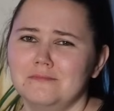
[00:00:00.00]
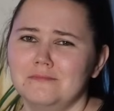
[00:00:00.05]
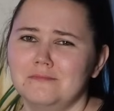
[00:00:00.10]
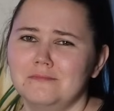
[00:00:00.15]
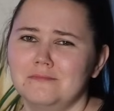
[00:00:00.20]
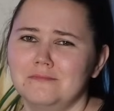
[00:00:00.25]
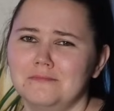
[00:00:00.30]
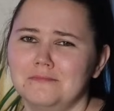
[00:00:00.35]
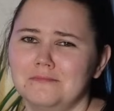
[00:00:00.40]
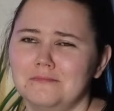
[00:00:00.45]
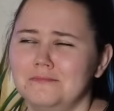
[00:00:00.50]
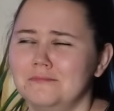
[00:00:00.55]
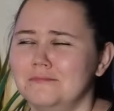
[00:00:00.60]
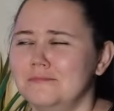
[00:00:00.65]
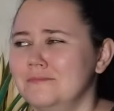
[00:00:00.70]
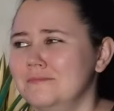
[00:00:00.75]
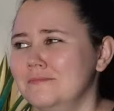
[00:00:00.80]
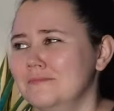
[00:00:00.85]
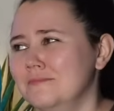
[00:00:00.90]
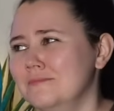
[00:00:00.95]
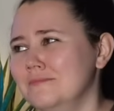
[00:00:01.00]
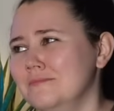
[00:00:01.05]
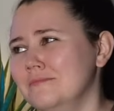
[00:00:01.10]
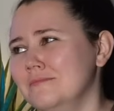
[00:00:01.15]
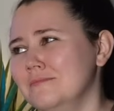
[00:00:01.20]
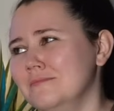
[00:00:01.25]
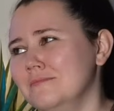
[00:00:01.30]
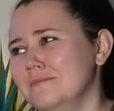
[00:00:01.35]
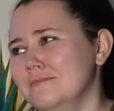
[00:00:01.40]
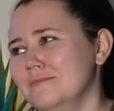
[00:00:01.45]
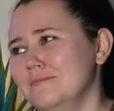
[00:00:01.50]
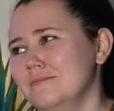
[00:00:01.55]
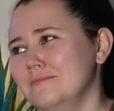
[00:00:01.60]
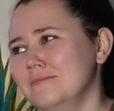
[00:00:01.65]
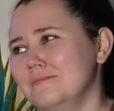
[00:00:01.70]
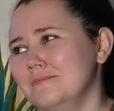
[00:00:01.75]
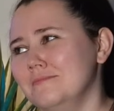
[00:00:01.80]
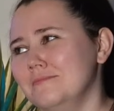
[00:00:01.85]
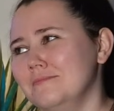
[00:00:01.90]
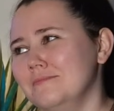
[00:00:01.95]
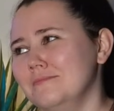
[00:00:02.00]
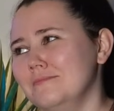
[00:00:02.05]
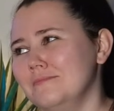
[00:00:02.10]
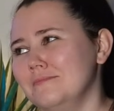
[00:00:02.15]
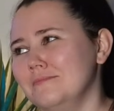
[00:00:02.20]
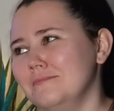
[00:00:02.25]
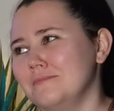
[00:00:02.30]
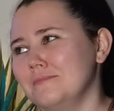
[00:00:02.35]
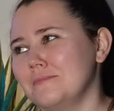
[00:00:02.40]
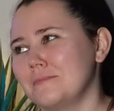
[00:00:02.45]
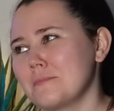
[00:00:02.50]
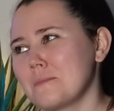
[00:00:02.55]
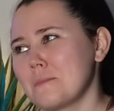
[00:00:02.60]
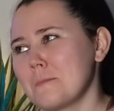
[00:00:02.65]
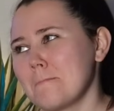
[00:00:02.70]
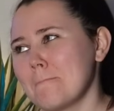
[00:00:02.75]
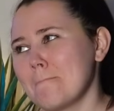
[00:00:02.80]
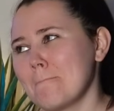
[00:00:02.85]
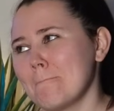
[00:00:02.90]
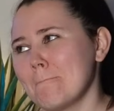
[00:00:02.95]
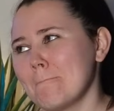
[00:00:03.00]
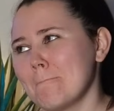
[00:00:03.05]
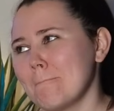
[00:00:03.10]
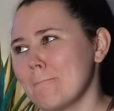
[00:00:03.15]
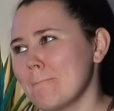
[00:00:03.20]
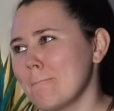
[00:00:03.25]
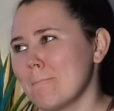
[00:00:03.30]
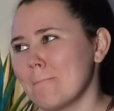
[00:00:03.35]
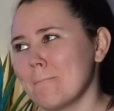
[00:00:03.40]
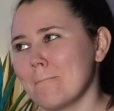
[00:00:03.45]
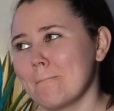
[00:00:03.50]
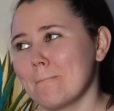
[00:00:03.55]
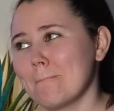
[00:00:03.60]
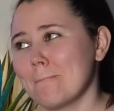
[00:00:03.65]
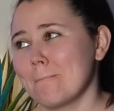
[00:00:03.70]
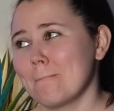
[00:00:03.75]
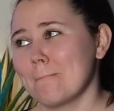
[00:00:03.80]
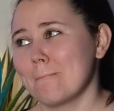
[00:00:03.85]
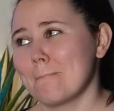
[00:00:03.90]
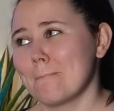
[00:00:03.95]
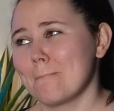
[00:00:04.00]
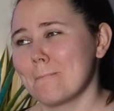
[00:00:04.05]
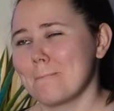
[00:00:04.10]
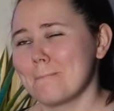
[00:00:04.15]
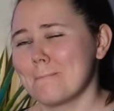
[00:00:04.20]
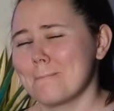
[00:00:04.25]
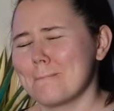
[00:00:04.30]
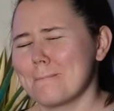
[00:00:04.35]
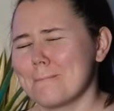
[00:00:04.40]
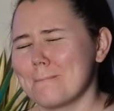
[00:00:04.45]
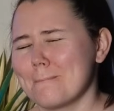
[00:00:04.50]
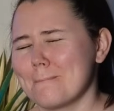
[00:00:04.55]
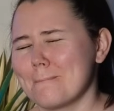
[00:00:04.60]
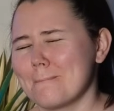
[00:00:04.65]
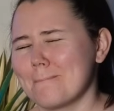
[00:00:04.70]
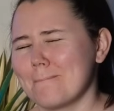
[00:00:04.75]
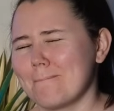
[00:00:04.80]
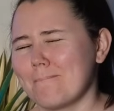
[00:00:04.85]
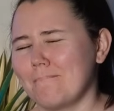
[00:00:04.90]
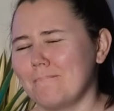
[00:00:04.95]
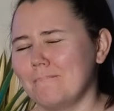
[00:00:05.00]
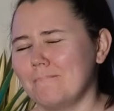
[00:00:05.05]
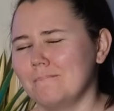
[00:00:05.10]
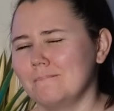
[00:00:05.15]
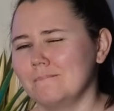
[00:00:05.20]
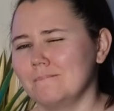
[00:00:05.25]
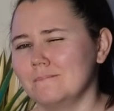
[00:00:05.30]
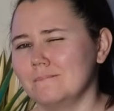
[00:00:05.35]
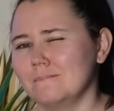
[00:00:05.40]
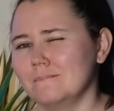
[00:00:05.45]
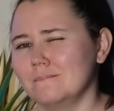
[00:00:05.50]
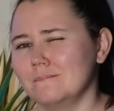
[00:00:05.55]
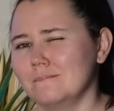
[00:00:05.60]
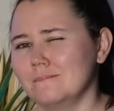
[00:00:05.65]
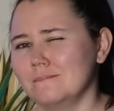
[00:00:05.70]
The person shown says nothing.